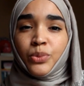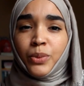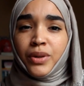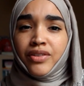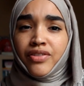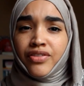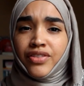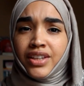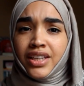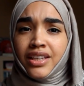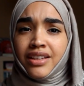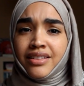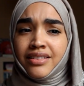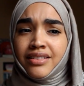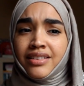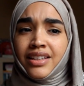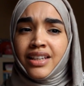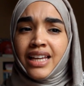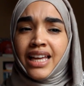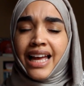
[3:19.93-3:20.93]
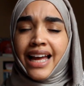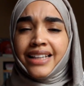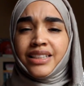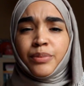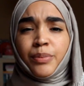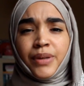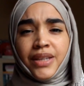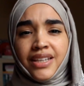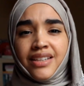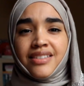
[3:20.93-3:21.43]
we feel
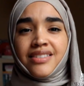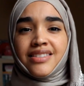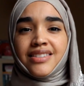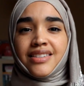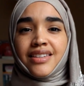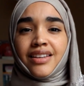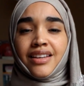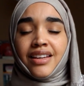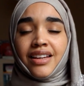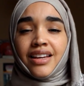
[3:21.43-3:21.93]
at peace?